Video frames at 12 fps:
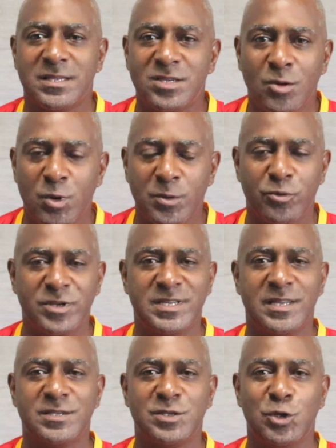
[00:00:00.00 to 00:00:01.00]
someone
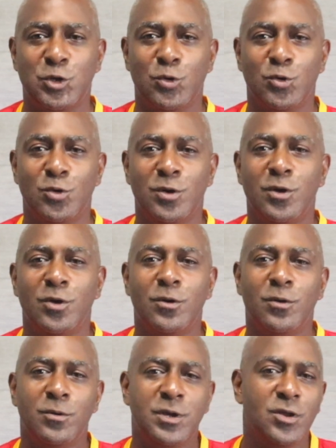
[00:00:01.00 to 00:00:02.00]
presents to you,
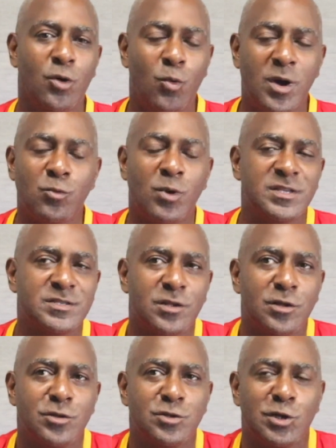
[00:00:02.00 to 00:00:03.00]
one wants
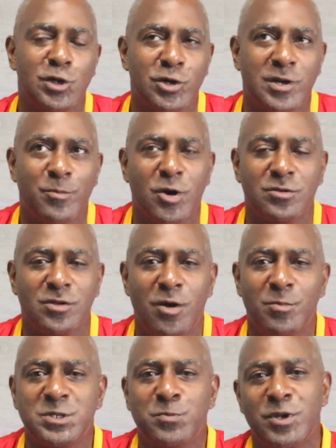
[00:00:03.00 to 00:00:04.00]
to learn about how
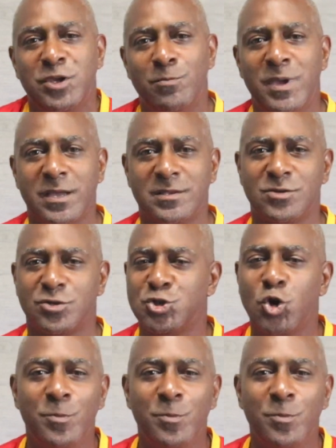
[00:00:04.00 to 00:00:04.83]
much money you make. So show